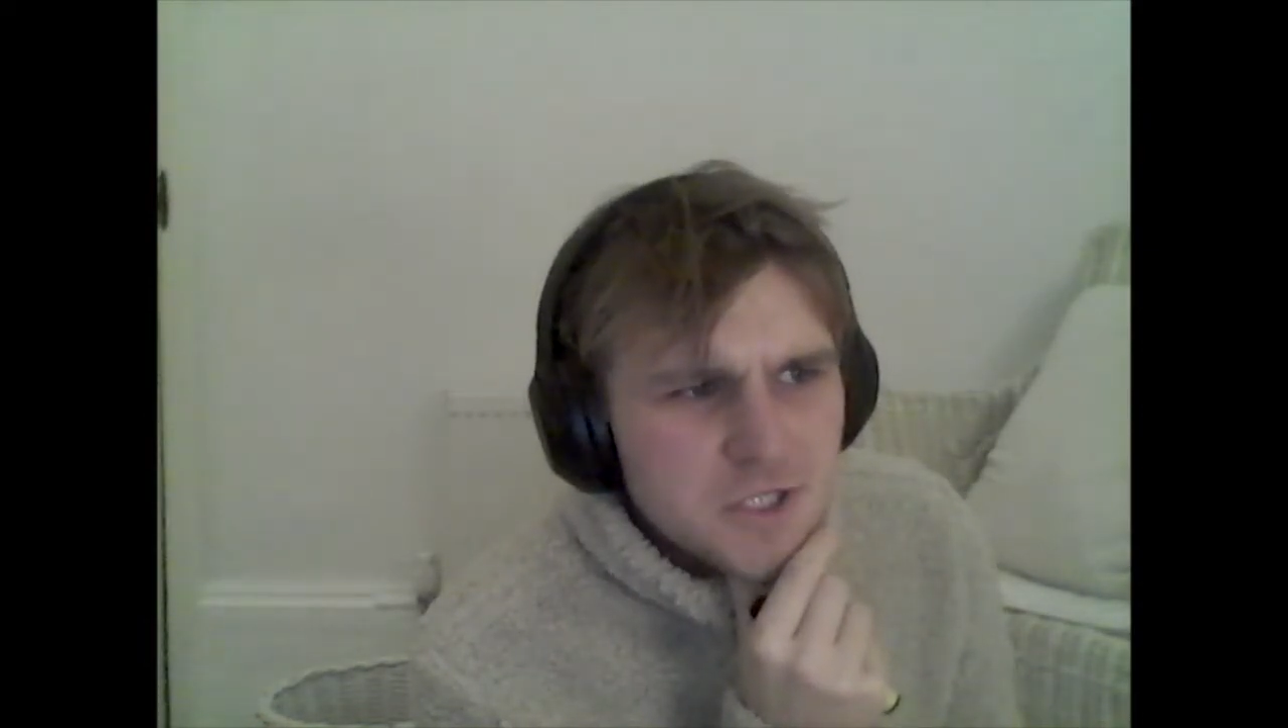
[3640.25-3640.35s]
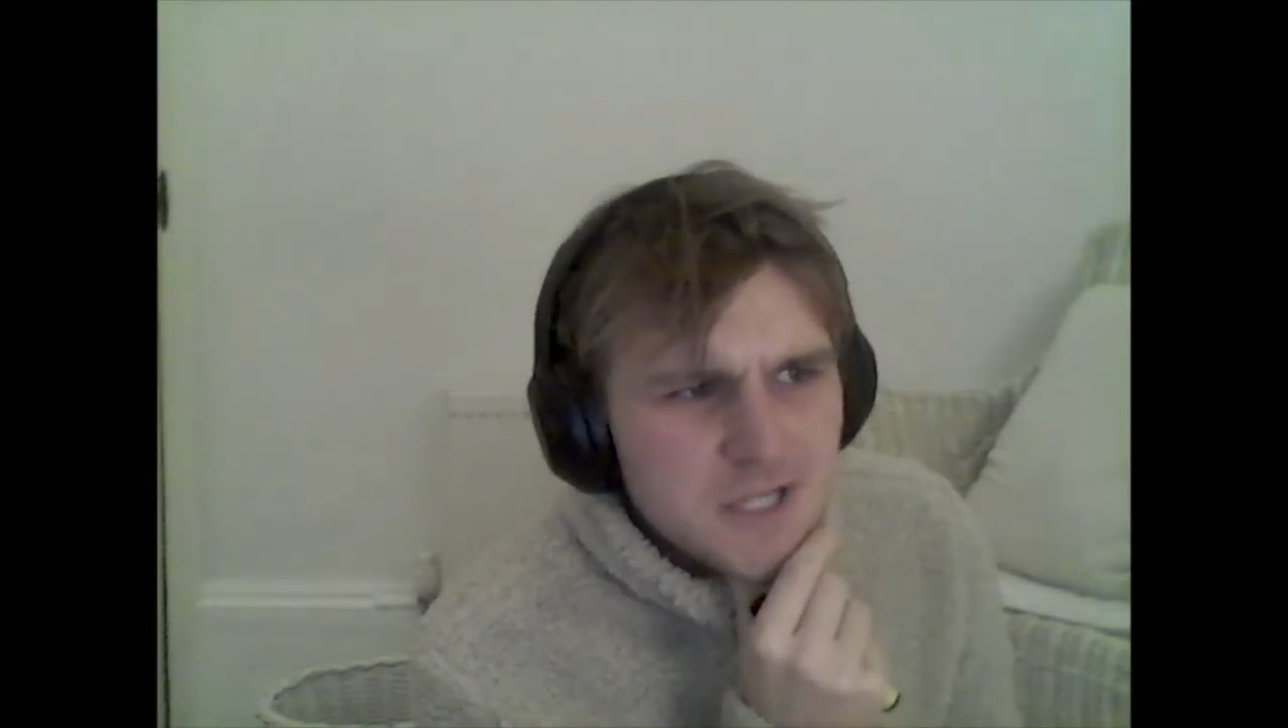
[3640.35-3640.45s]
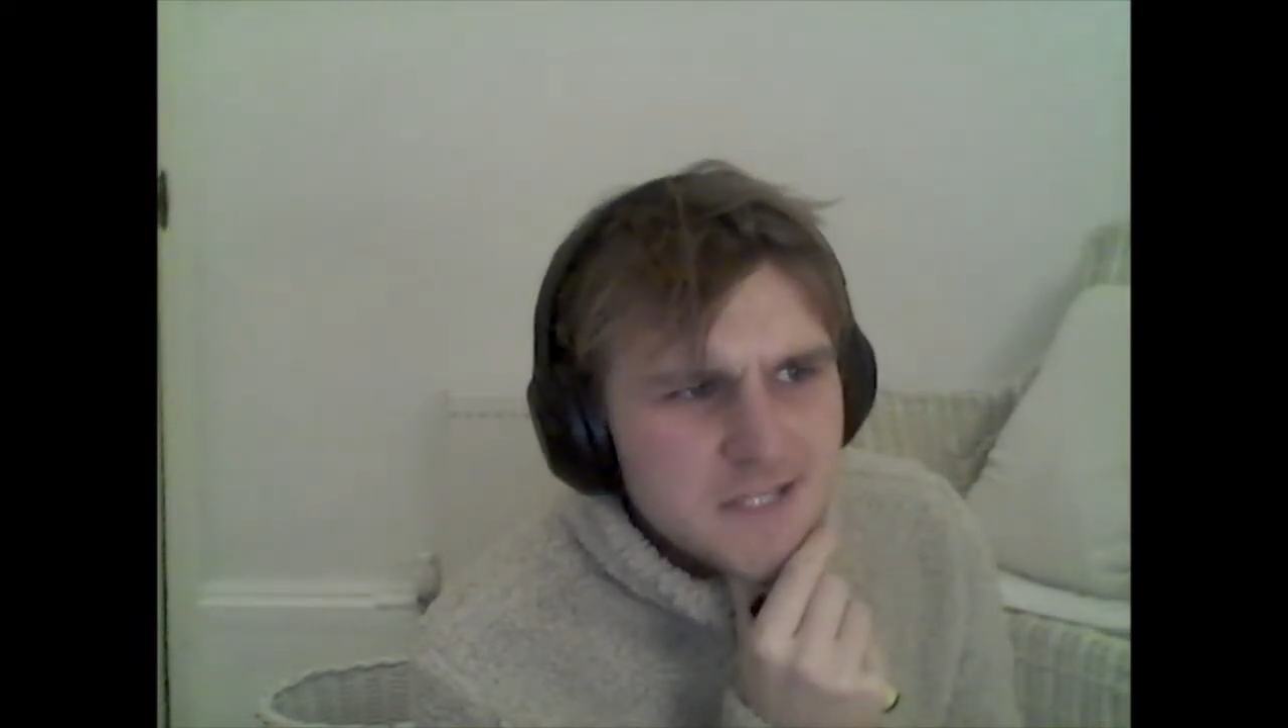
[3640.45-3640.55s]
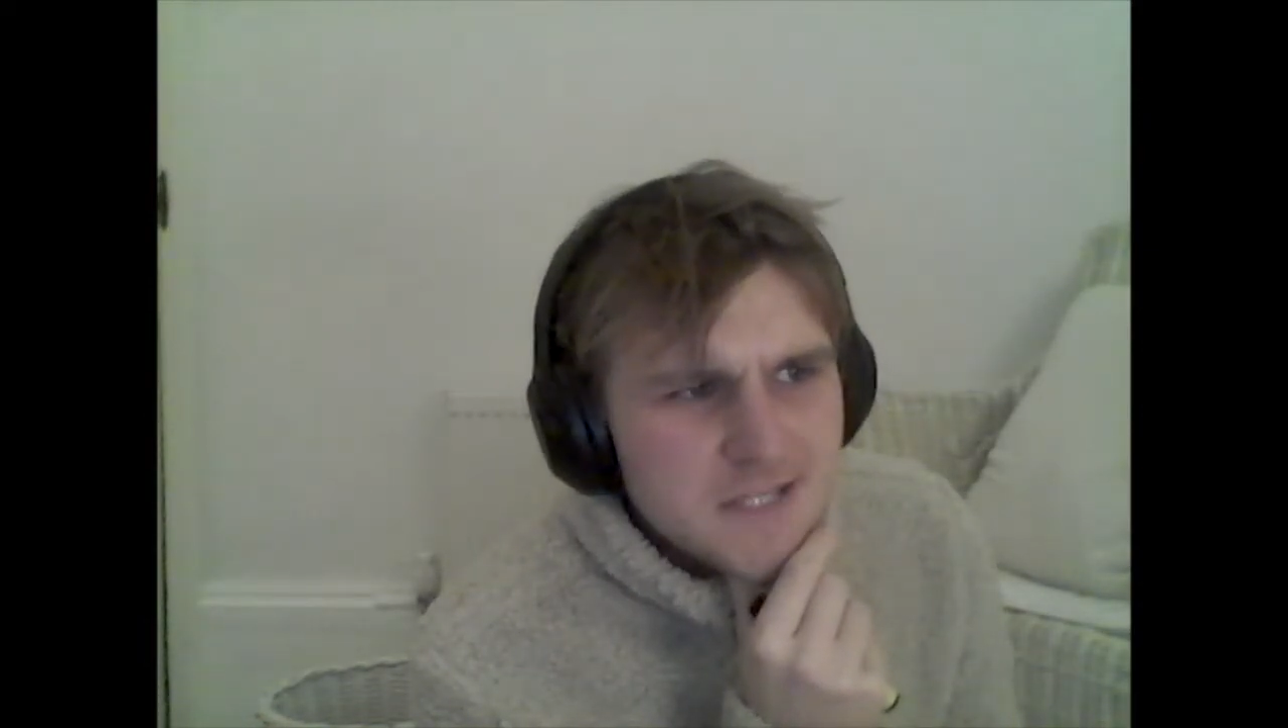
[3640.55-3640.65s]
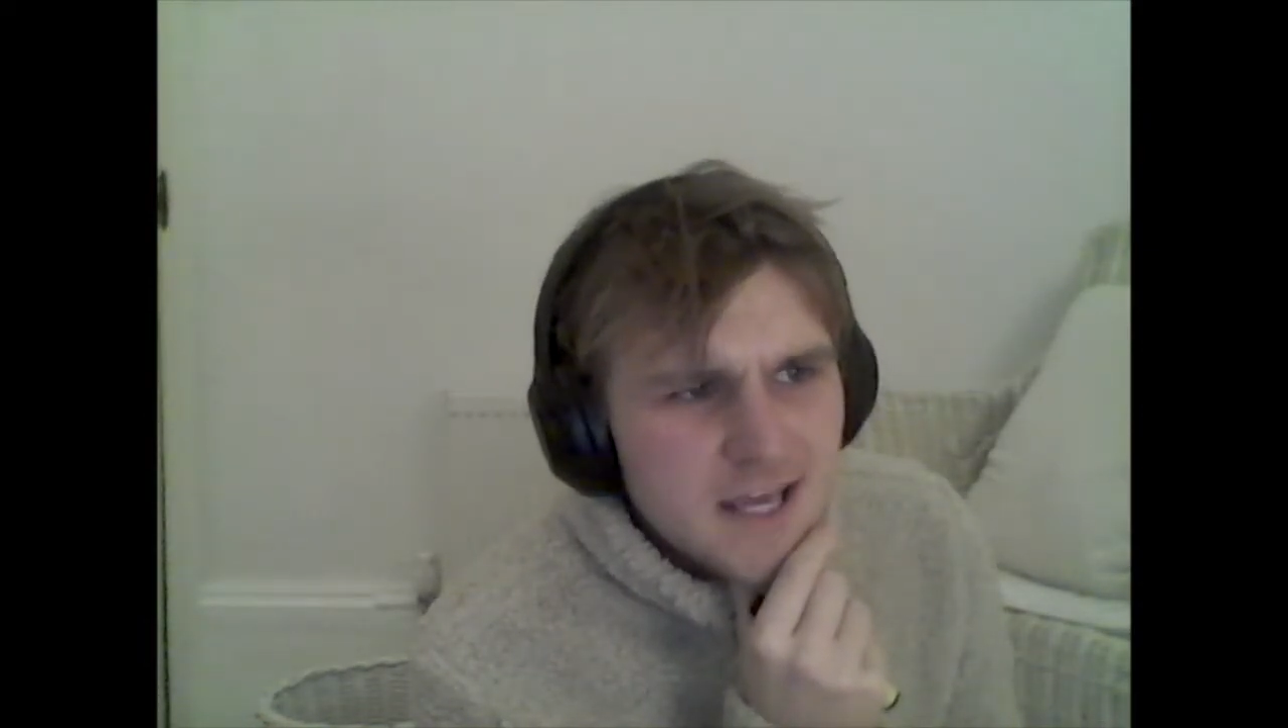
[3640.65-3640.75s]

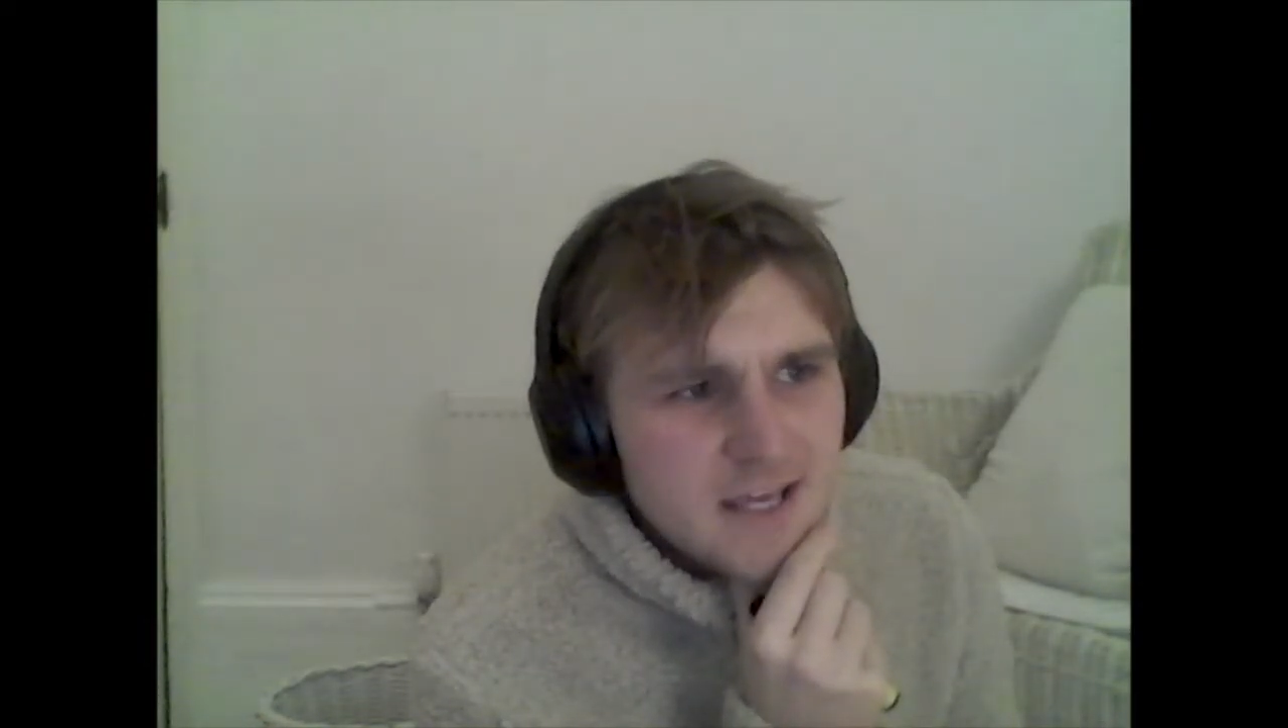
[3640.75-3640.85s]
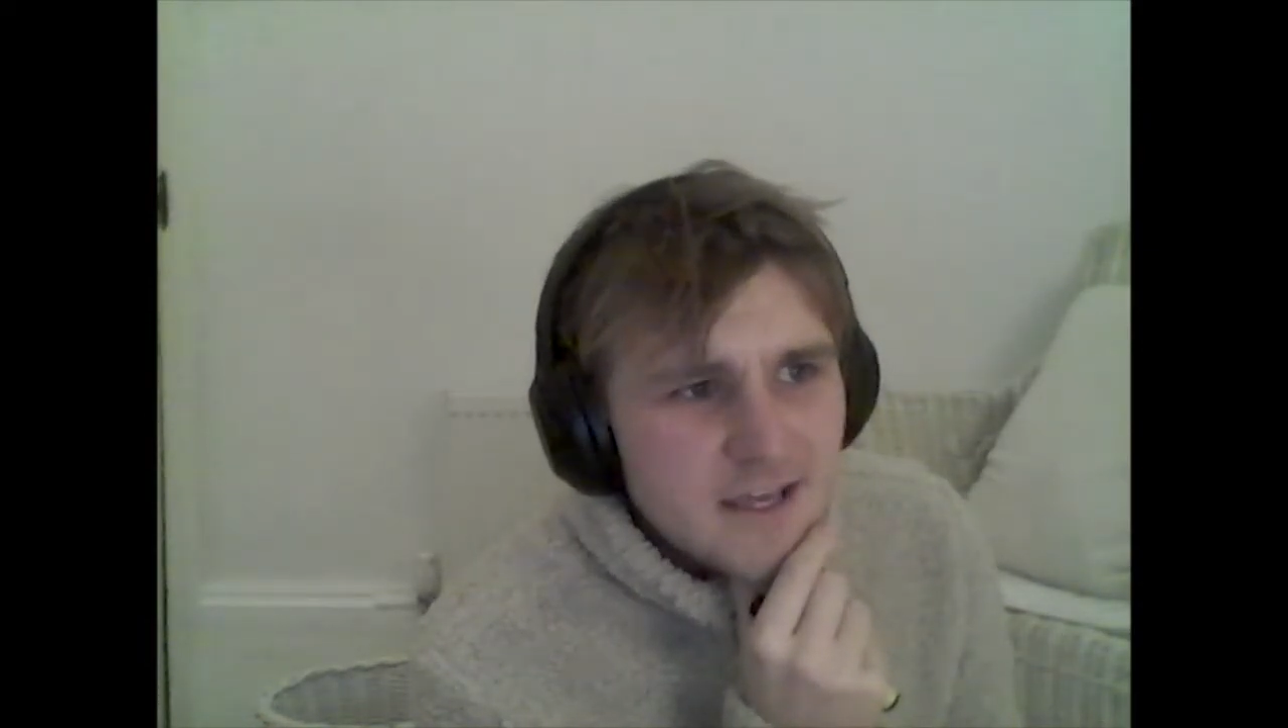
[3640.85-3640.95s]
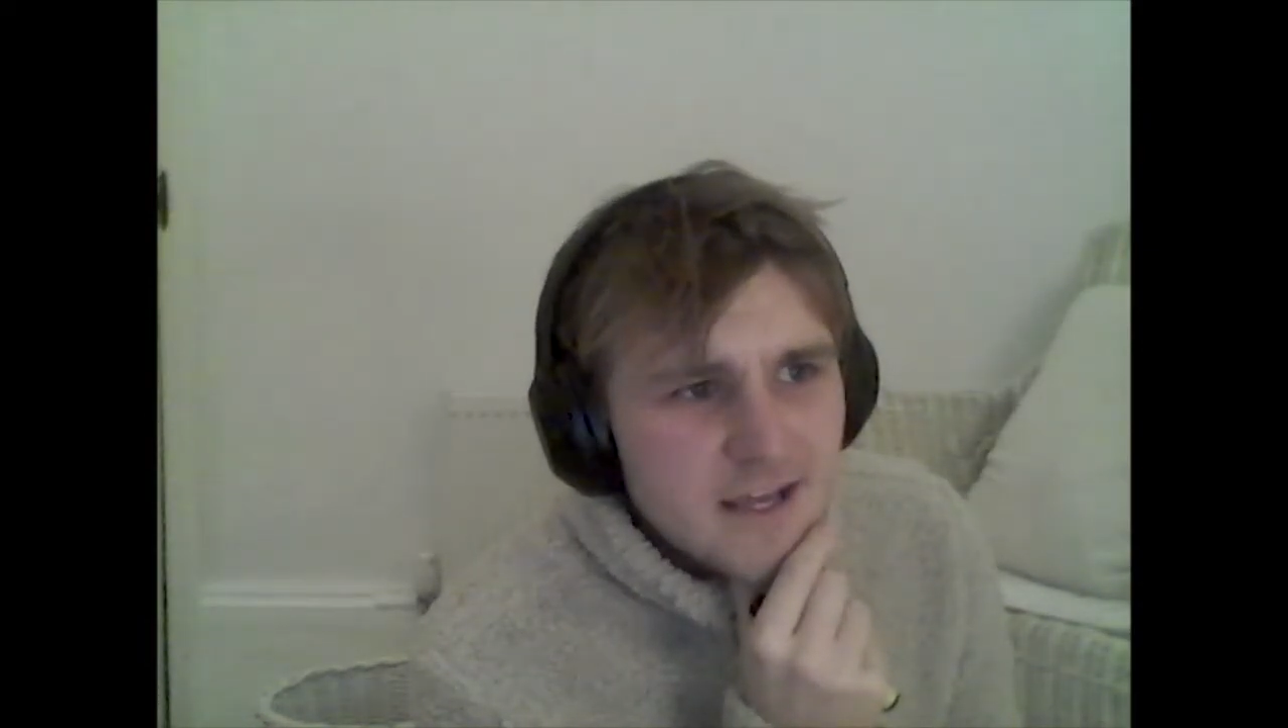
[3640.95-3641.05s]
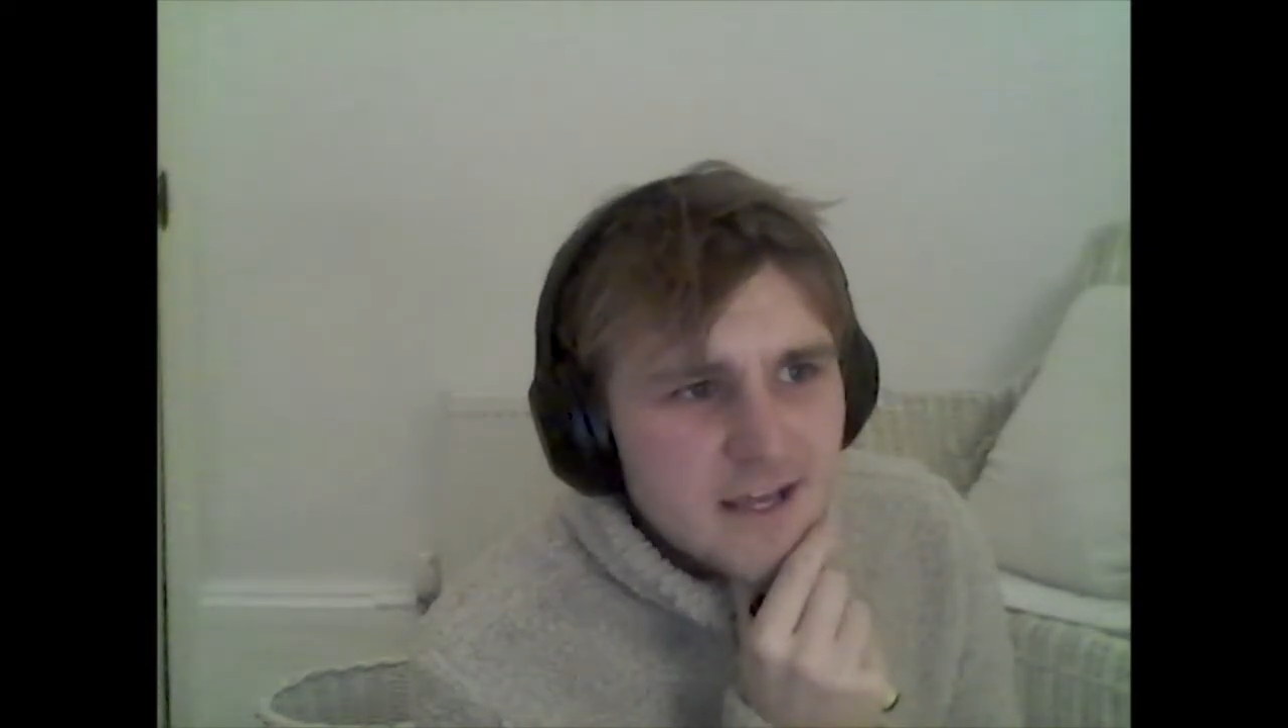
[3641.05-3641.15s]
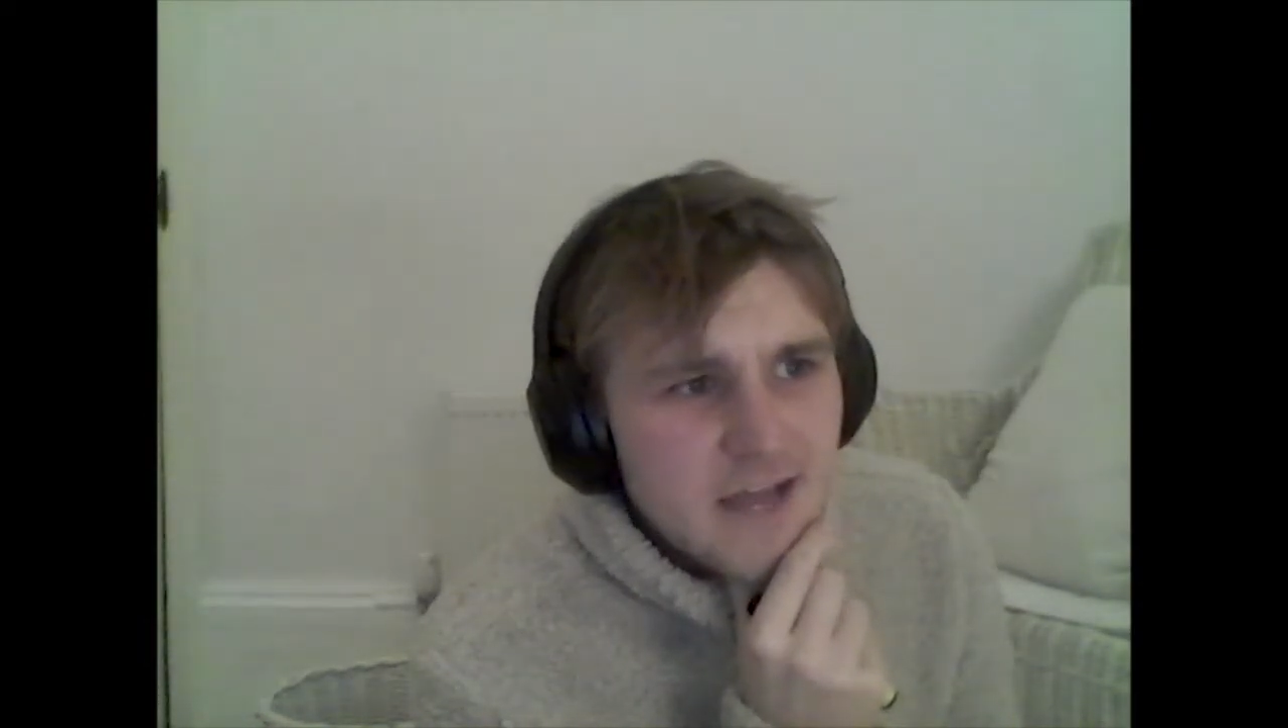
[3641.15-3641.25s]
should I
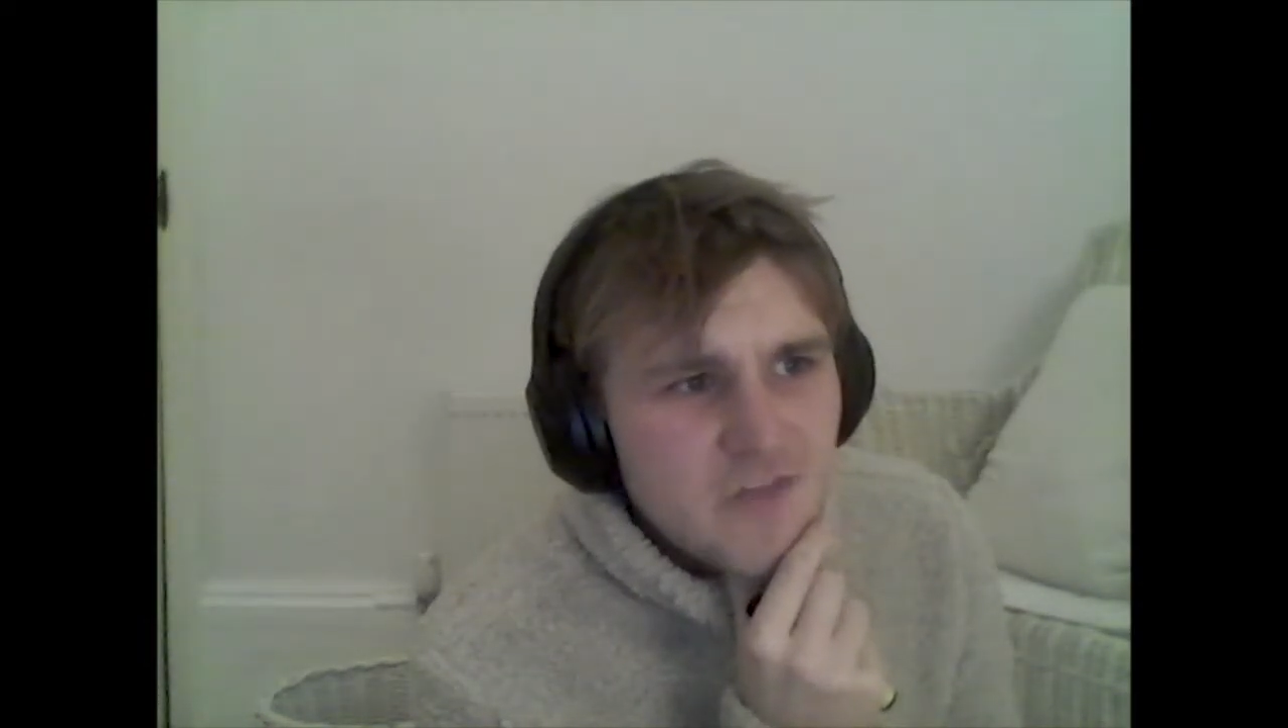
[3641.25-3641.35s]
take?"